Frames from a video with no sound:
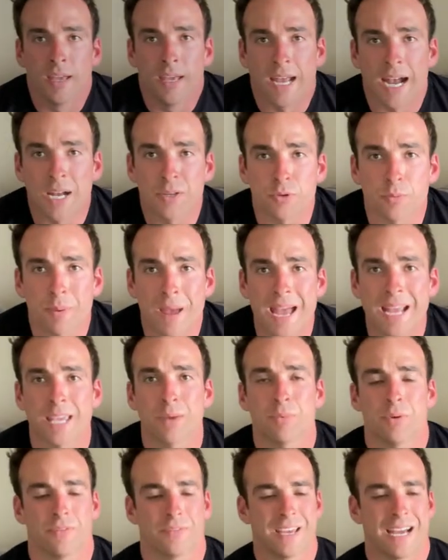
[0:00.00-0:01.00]
Hey guys, we're back
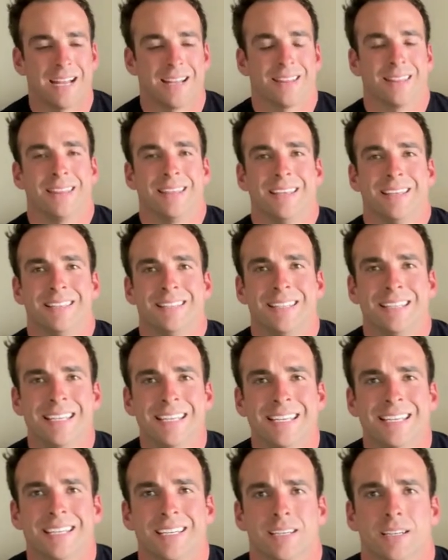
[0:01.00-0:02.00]
and we've got the
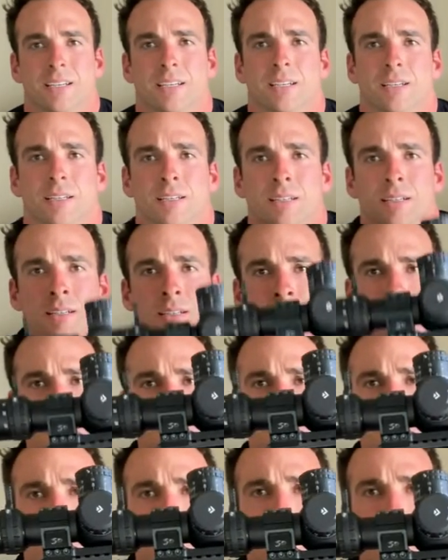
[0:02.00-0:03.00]
Tikka
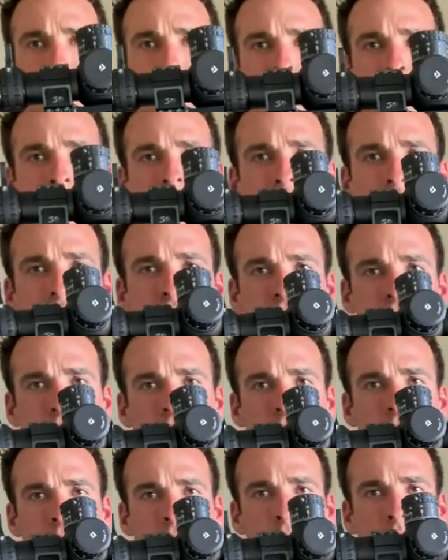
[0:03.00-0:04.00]
T3X
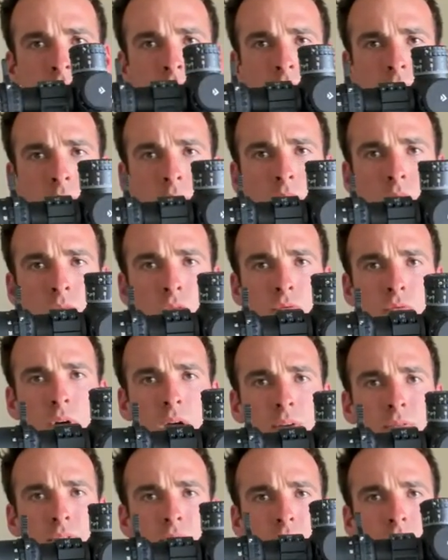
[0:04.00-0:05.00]

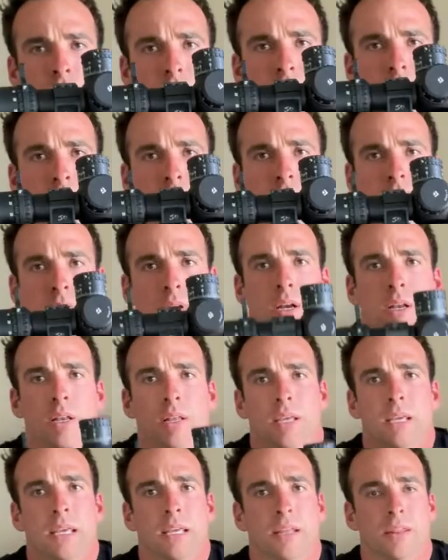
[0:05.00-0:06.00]
rifle. Right,
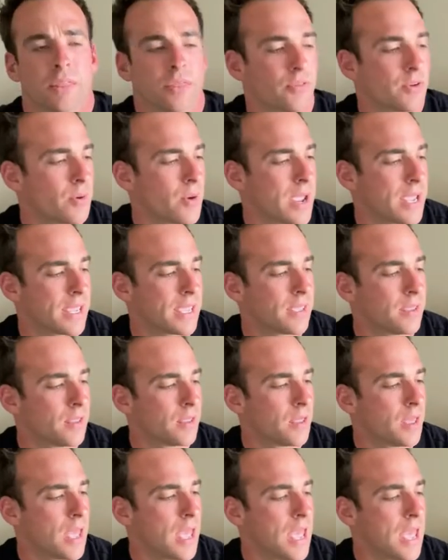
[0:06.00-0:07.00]
in 3.8,
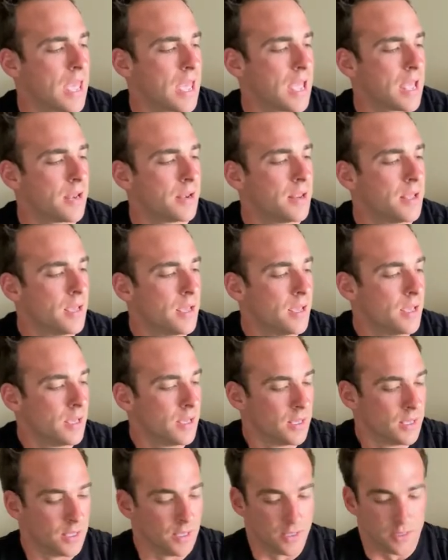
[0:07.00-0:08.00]
and
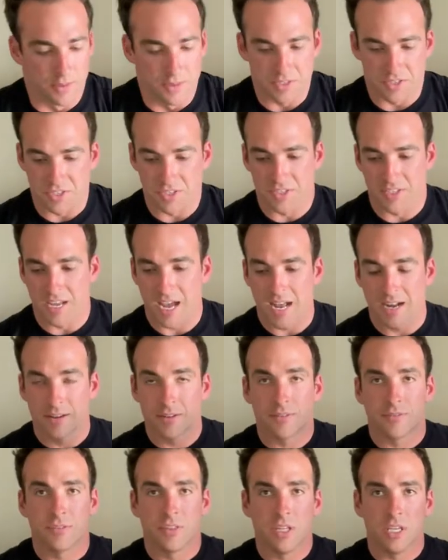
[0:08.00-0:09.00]
this is kind
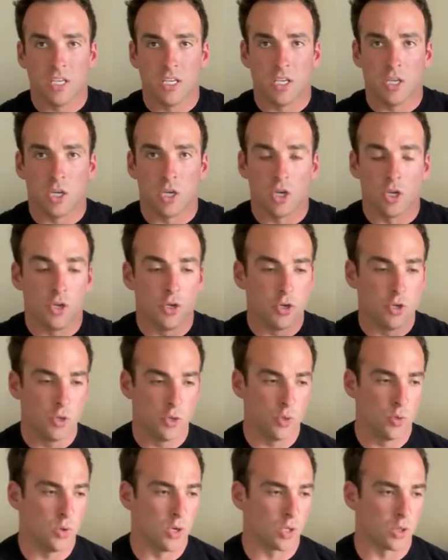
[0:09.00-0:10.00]
of the
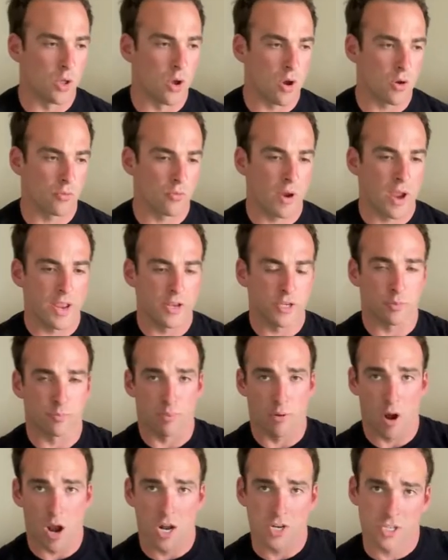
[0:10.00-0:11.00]
new long-range
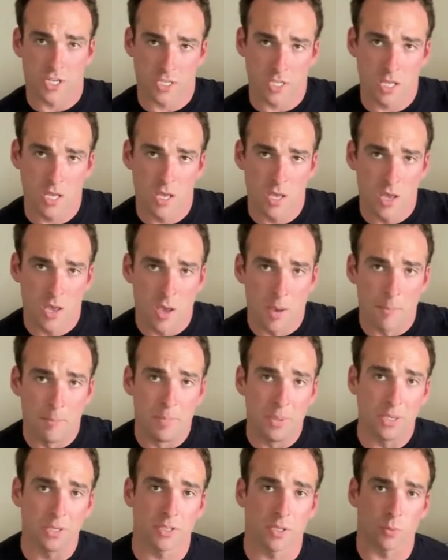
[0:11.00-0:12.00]
project
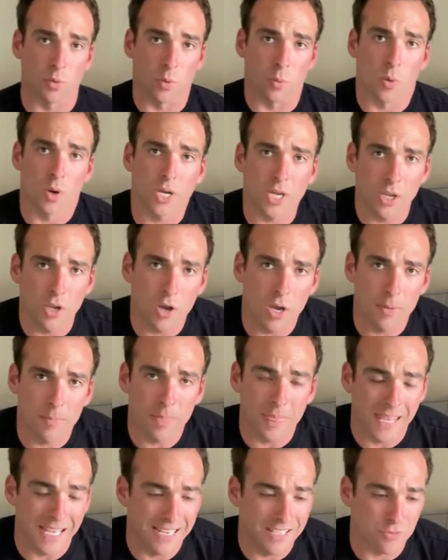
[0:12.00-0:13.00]
build that we're working
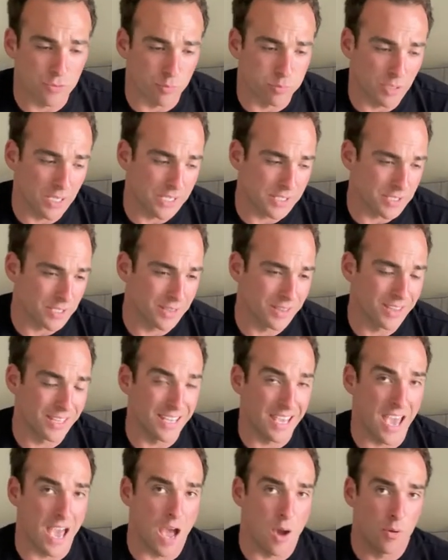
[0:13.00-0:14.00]
on. It is replacing
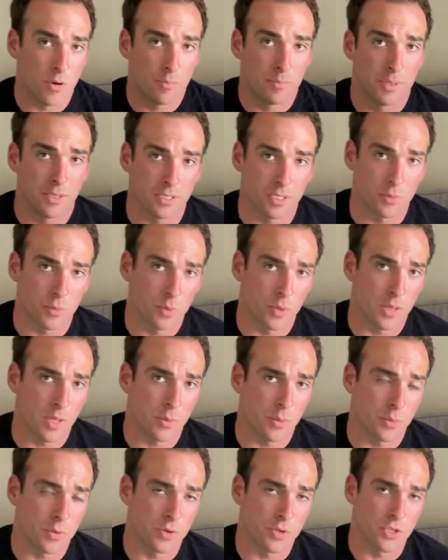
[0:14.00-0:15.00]
the Howa build that
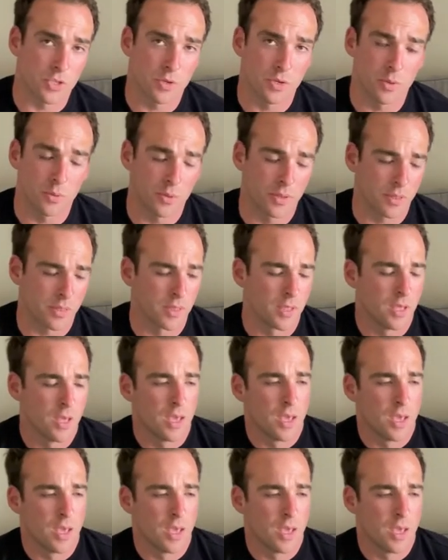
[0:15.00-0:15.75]
we were shooting with,